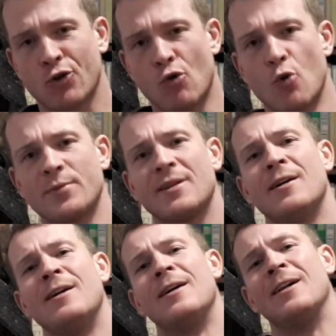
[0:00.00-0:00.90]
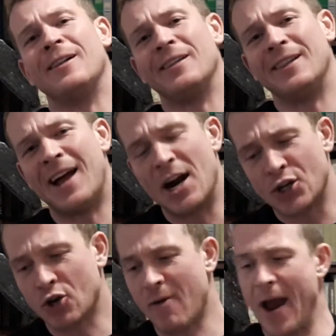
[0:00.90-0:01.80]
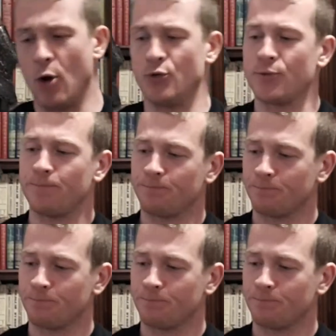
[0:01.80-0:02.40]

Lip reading: groups, large crowds.